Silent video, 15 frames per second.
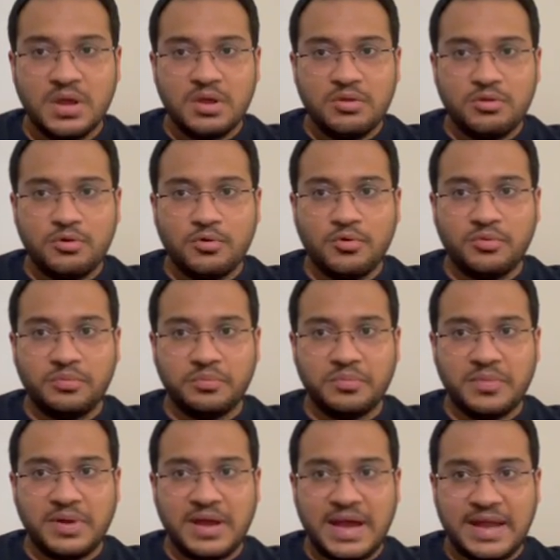So,
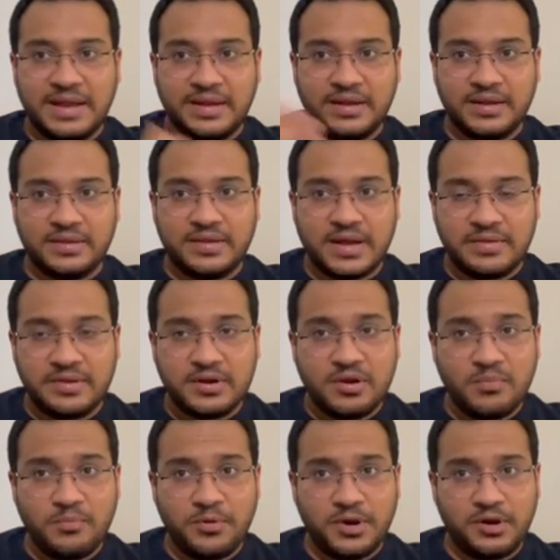and the other
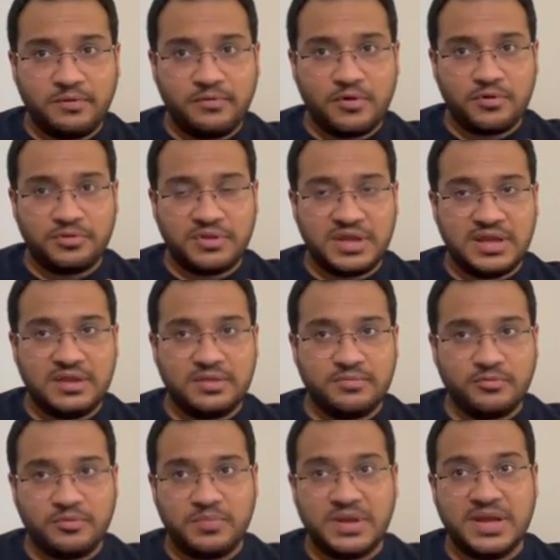component of the OSCEs
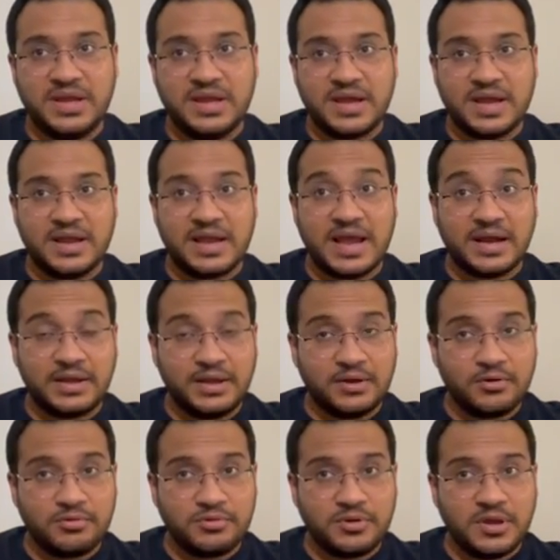would be an actor
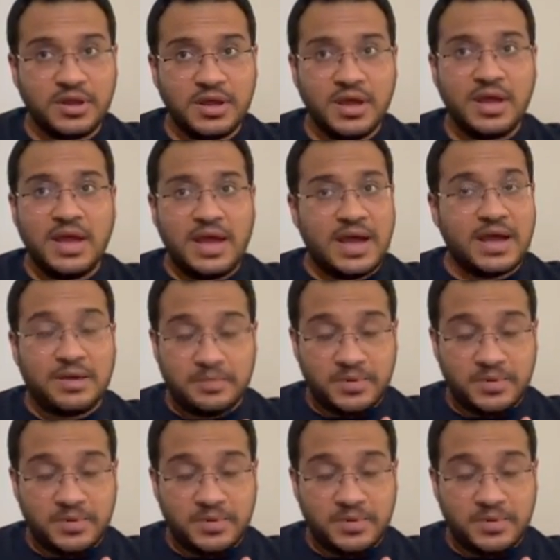OSCE, a